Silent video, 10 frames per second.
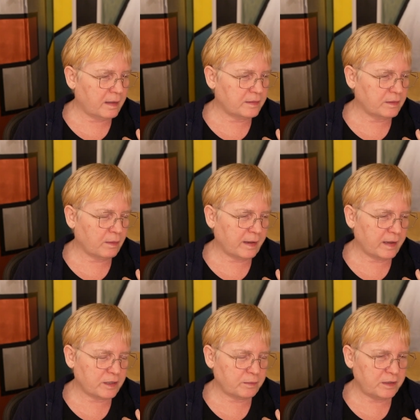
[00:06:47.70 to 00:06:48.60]
And so I
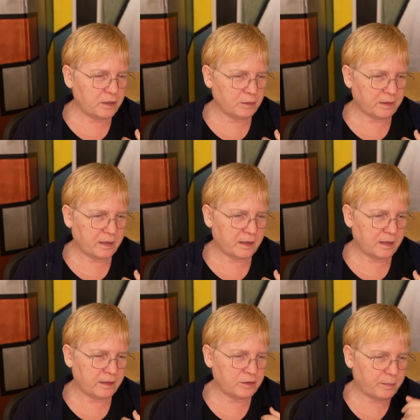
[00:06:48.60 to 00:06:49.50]
guess when you were a
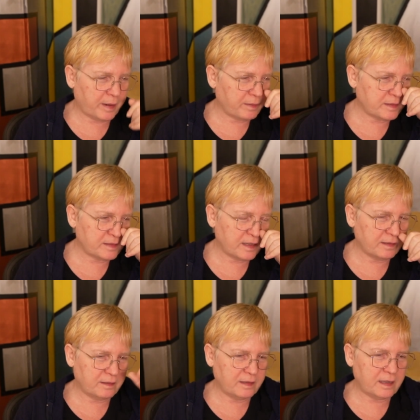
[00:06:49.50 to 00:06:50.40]
kid, your parents
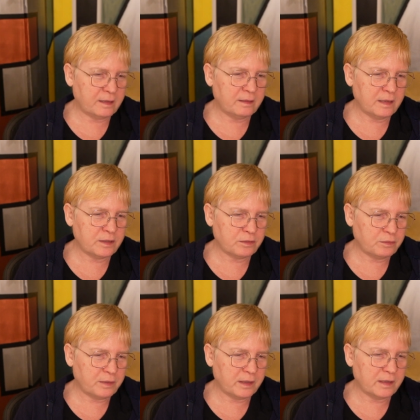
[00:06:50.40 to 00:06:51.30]
said, eat this or
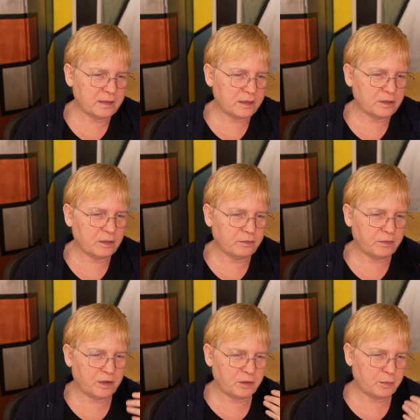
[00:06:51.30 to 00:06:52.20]
drink this, it's good for
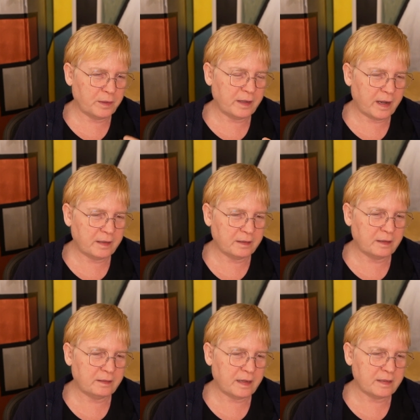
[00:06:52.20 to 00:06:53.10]
you, and you really hated the
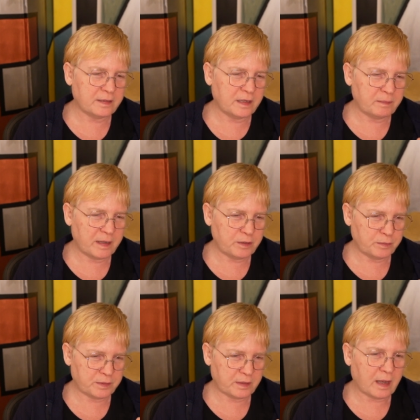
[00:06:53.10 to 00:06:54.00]
taste that made you
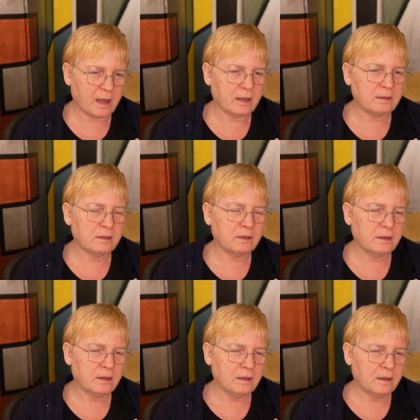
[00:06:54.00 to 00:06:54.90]
sad.
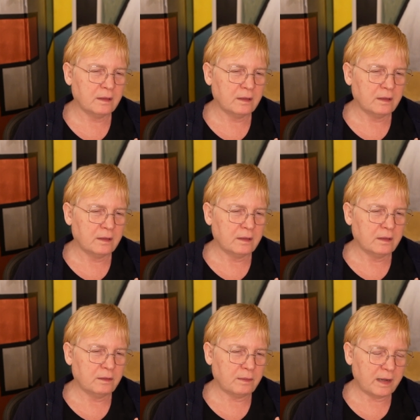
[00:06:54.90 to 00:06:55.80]

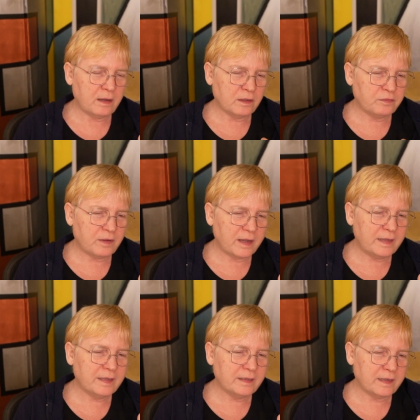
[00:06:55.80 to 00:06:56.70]
Why not
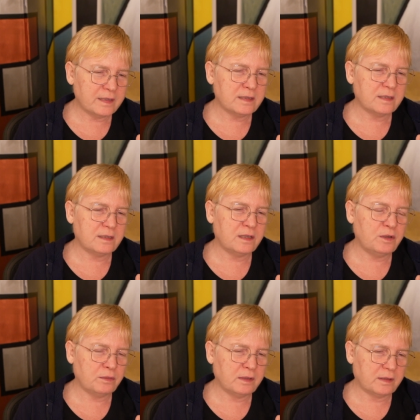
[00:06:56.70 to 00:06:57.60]
finding lenses in
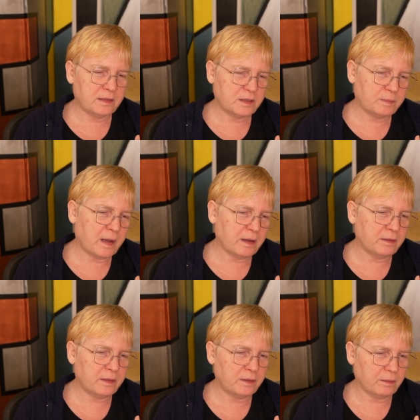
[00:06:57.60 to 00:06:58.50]
you that inspire
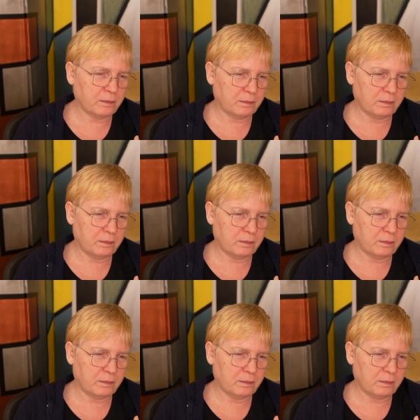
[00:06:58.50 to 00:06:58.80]
you?